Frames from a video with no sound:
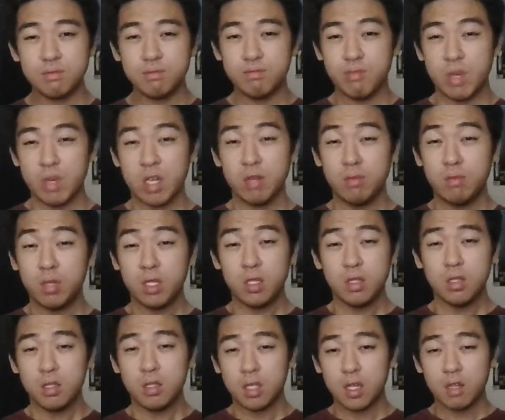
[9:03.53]

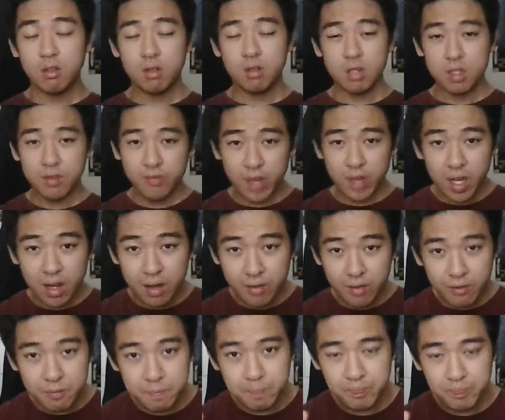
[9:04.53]
maybe they could
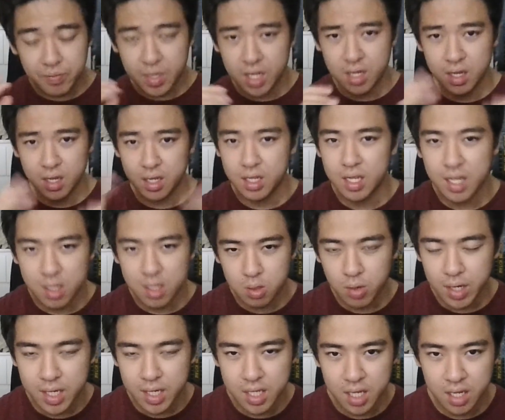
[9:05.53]
survive. Yeah, that's
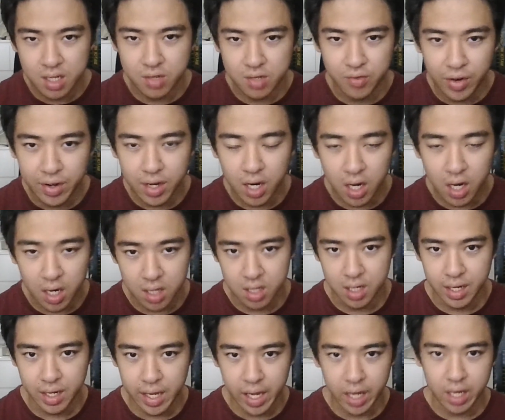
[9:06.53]
why I said it's very hard
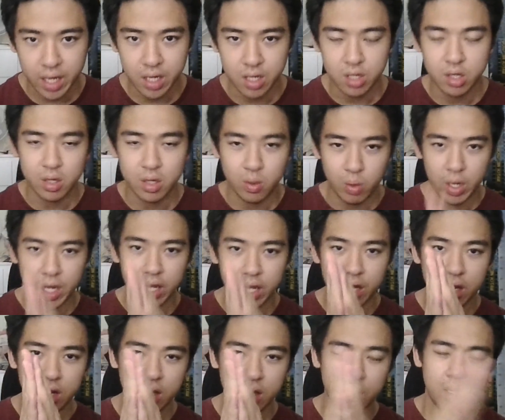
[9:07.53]
to gauge
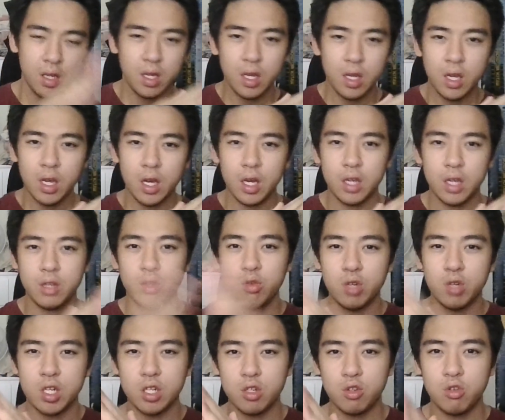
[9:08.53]
where a
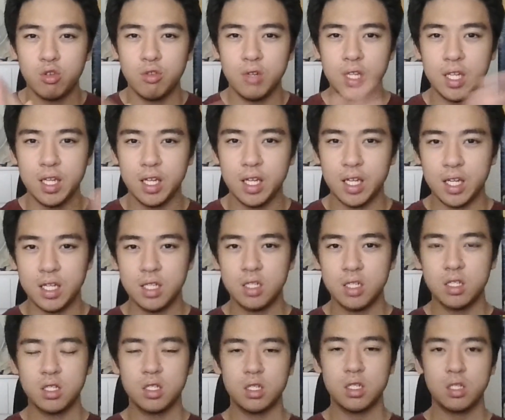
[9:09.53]
unit truly
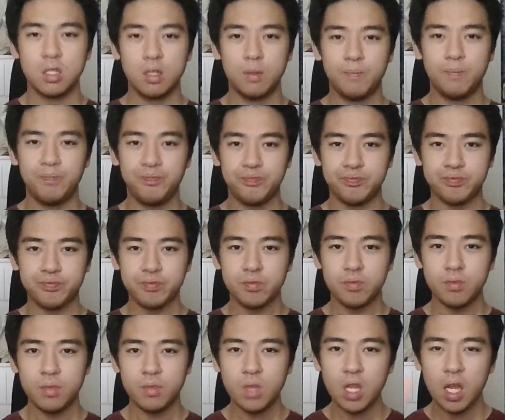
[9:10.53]
is
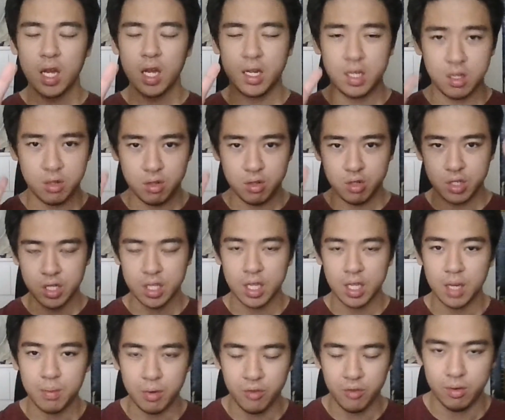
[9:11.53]
until you see
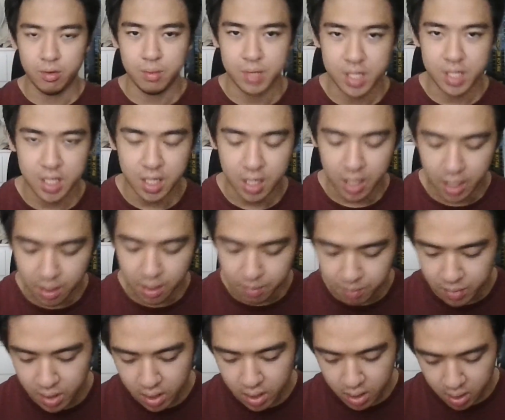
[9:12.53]
their performance in game,
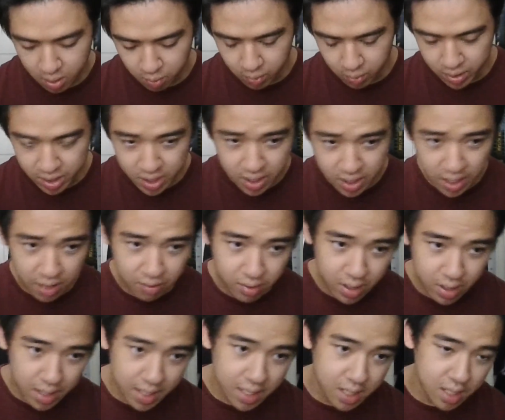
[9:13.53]
which they
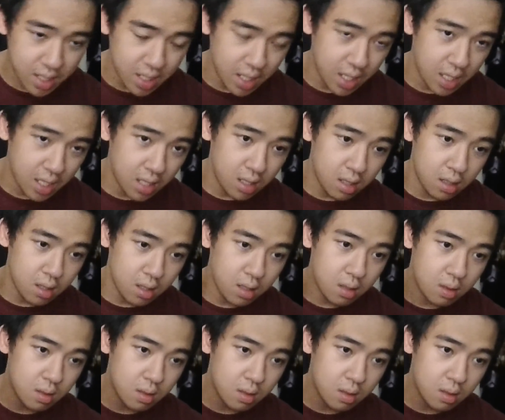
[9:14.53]
release in